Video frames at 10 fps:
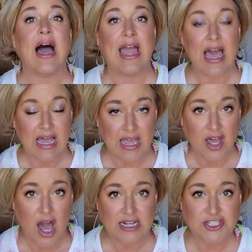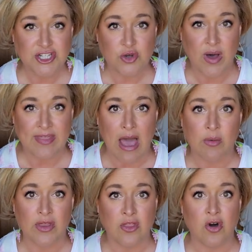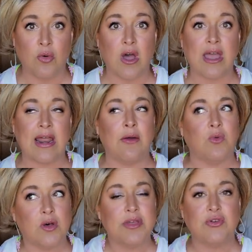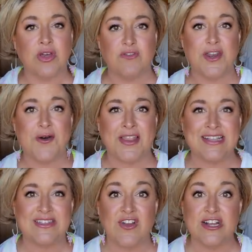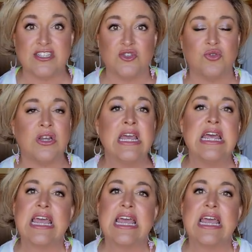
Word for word: I, I, caution you on that one though, and I will be doing a video on this very soon.